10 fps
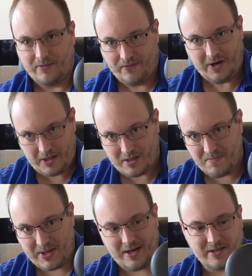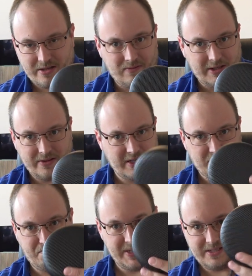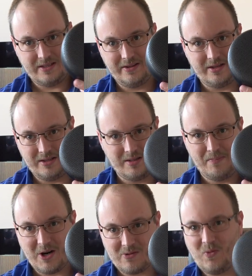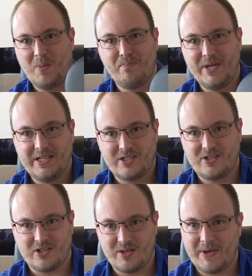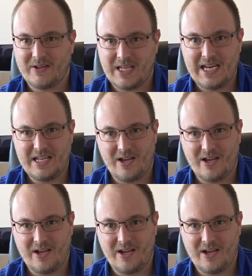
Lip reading: very comparatively, this the Mark 1 beats just about any